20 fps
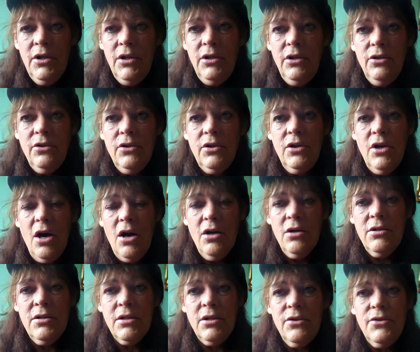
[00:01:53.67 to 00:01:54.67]
You can
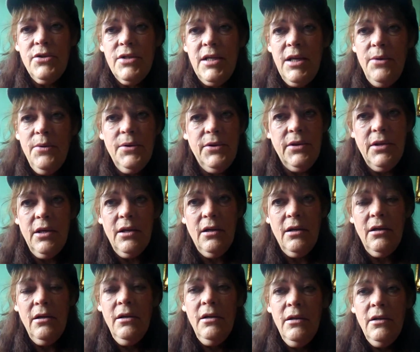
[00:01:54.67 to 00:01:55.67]
also see what the